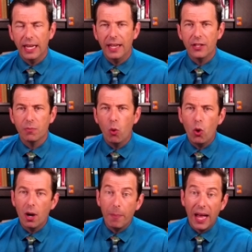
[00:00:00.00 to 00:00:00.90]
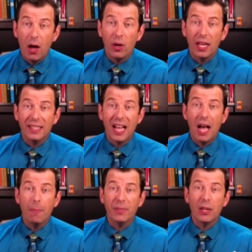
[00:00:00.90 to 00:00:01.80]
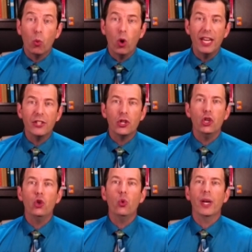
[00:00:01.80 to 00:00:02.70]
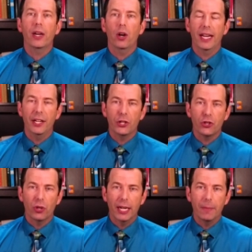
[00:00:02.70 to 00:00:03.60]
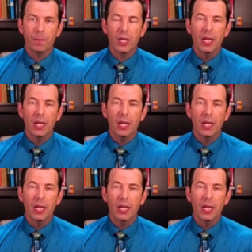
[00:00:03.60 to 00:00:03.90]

is more about adopting what is new in our industry.